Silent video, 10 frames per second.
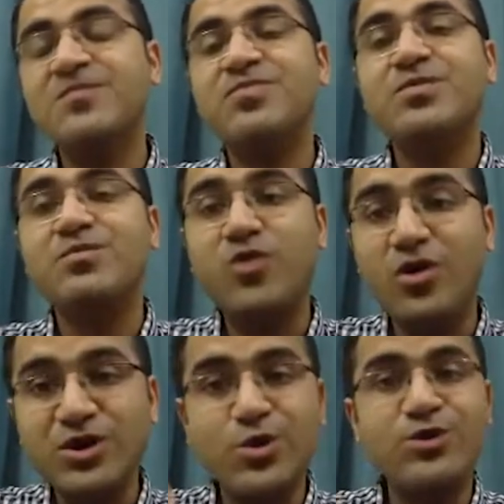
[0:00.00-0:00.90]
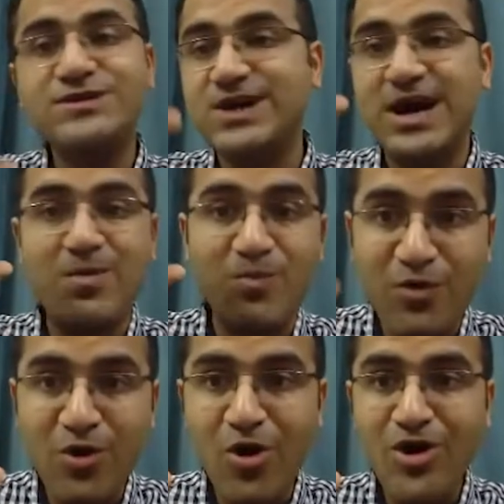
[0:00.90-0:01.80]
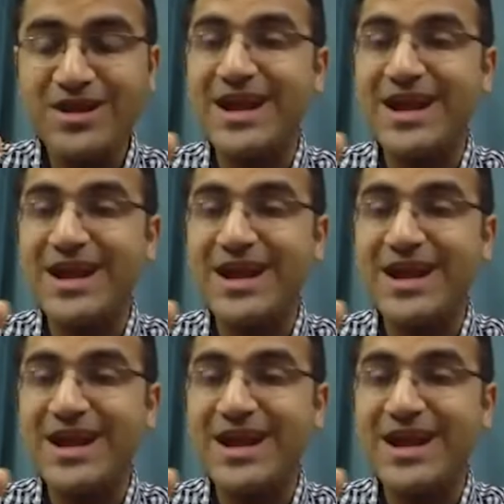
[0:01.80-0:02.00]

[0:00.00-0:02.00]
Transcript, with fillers: The bronchioles are blocked